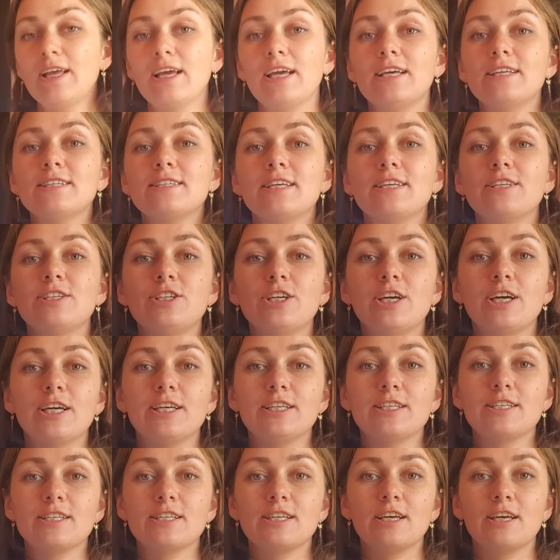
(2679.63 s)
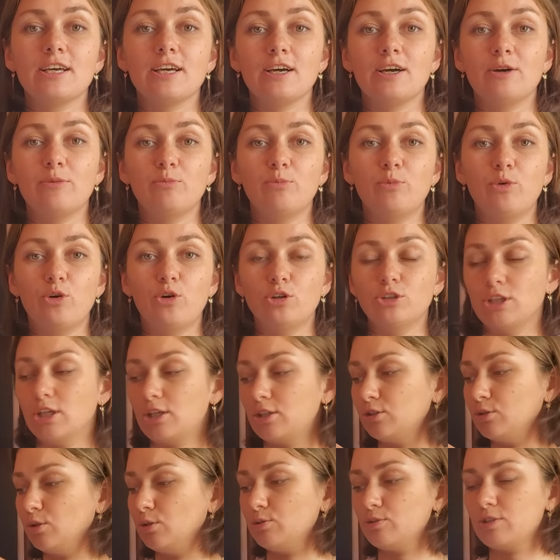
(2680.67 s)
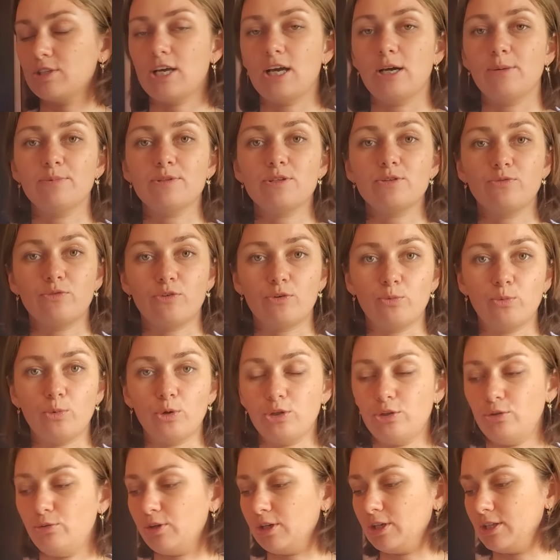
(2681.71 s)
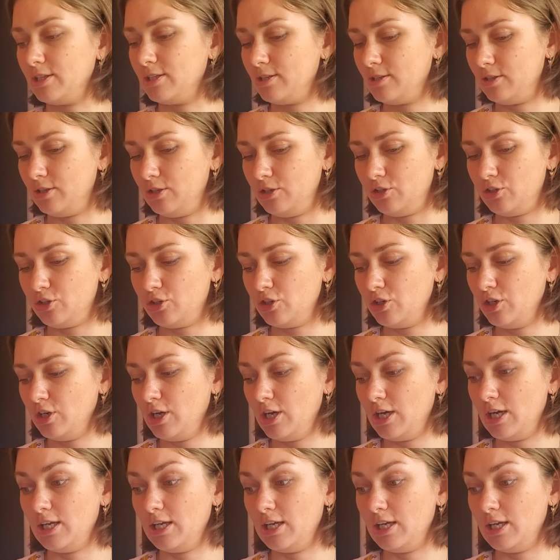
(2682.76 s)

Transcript: And then she has more like close-ups from what you can stitch.